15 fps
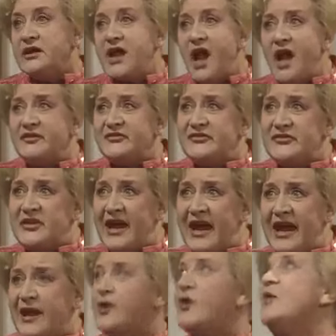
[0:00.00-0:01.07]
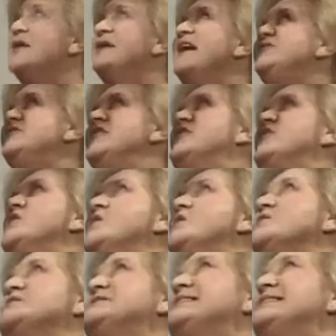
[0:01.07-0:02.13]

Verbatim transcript: can't stay. Go and get her coat.